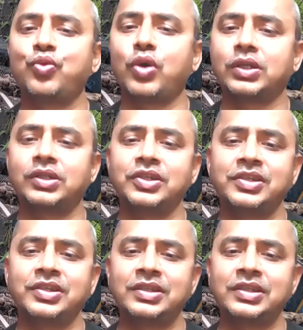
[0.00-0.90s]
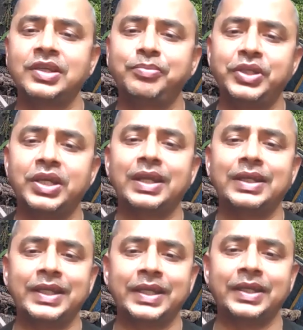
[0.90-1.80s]
what this
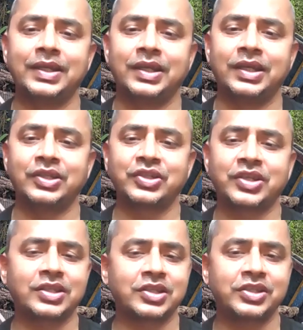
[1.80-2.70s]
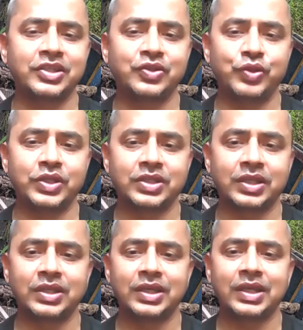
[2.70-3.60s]
sapien did in such a
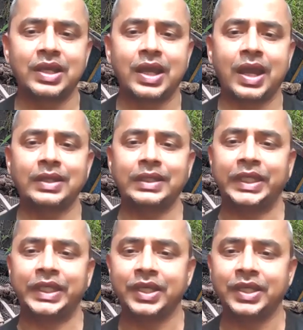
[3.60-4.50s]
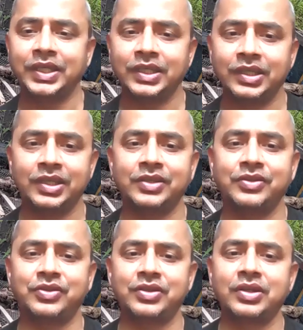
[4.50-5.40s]
situation, and here he
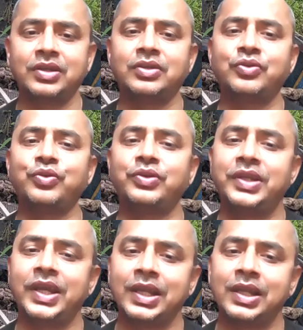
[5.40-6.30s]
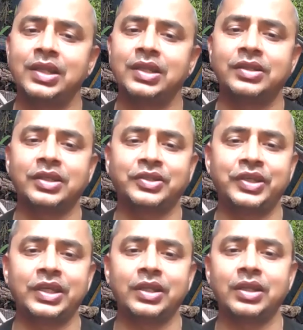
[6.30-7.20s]
is to tell the
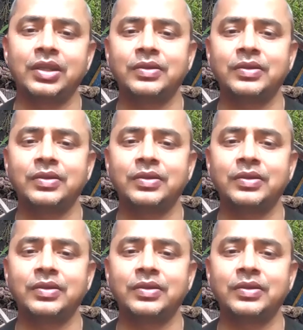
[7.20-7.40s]
tale.